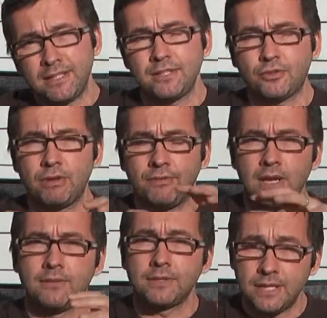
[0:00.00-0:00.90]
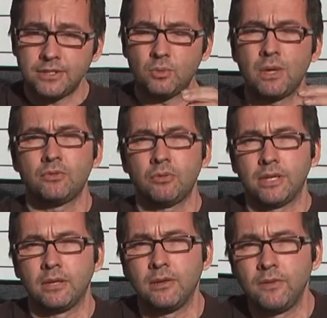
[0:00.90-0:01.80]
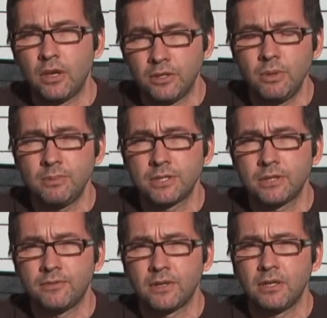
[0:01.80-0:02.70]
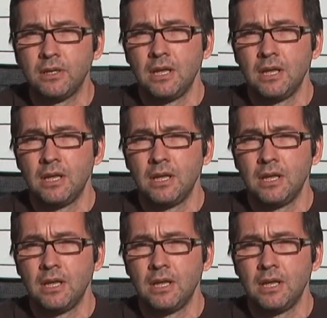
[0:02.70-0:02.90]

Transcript: these three flavours into one drink. Are you with me so far?